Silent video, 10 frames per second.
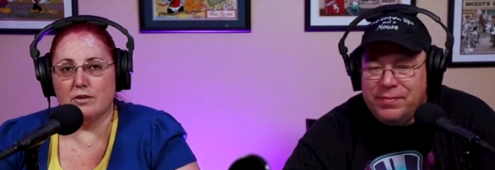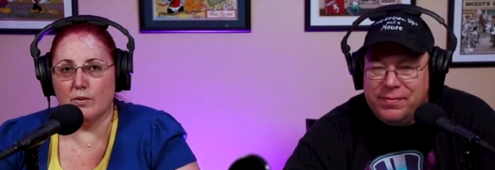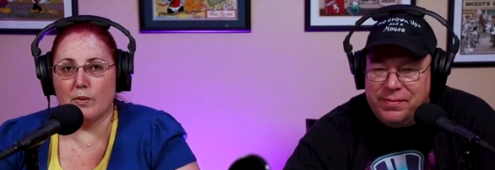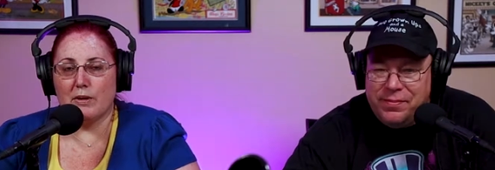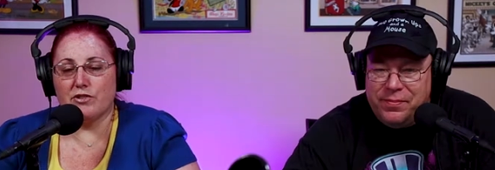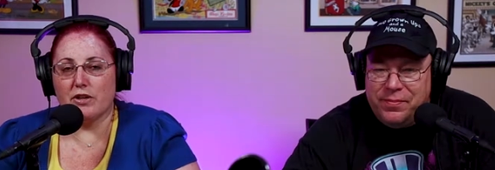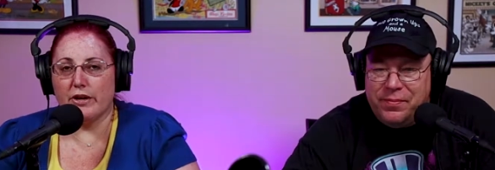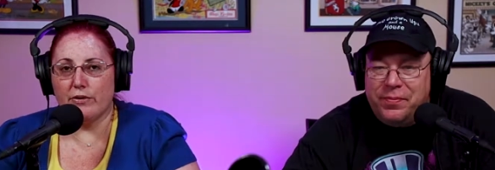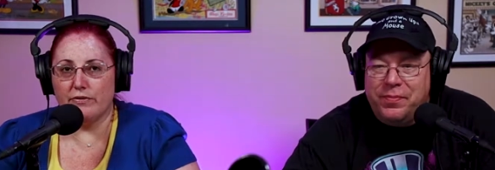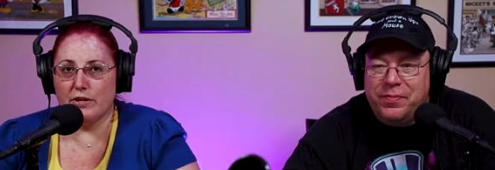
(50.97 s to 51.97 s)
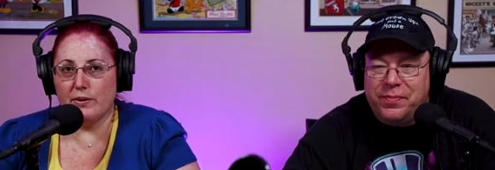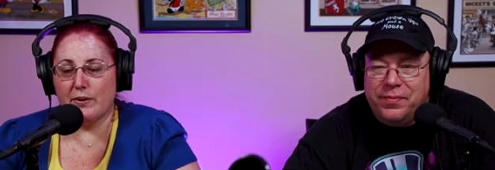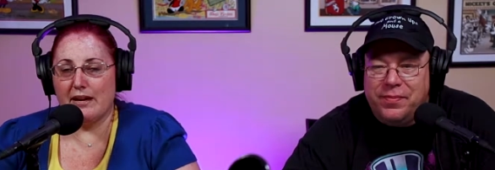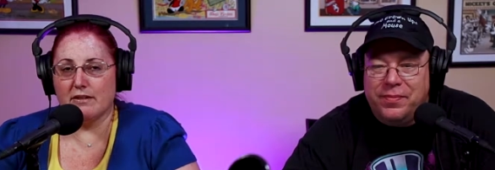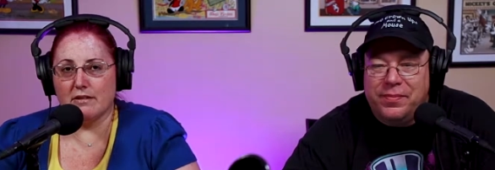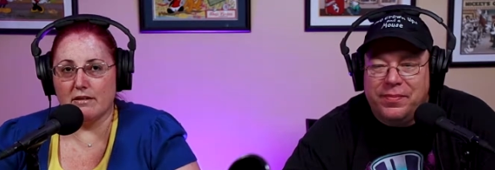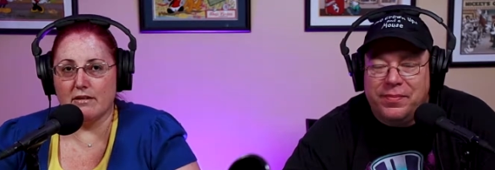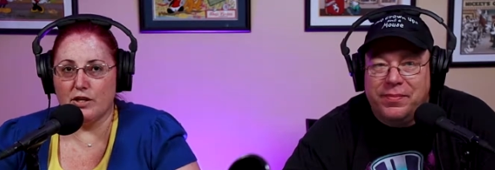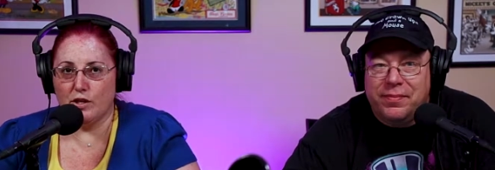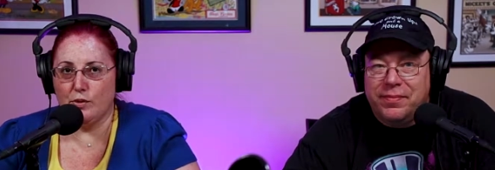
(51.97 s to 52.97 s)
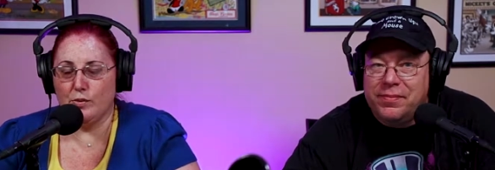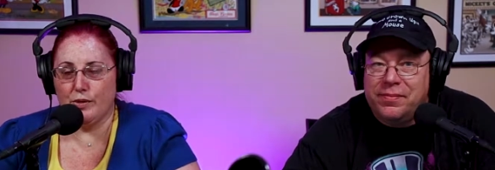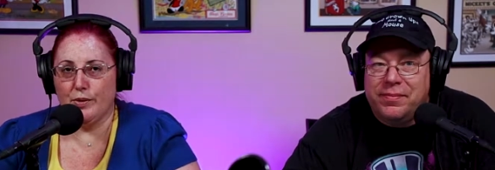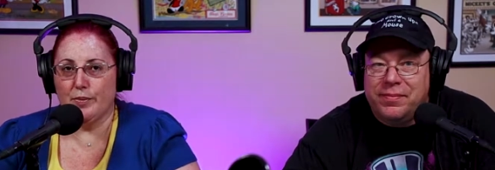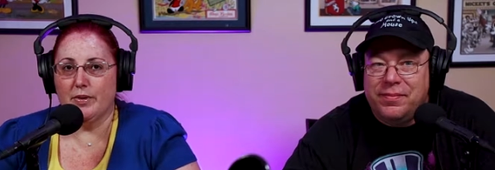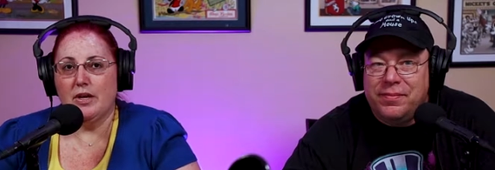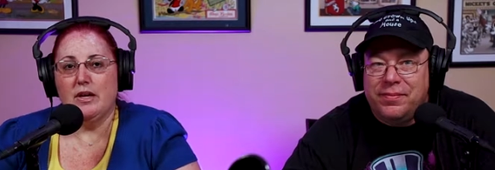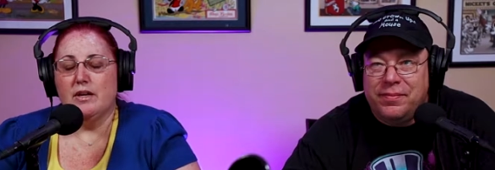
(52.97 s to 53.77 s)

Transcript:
Speaker 1: you are watching our videocast on YouTube.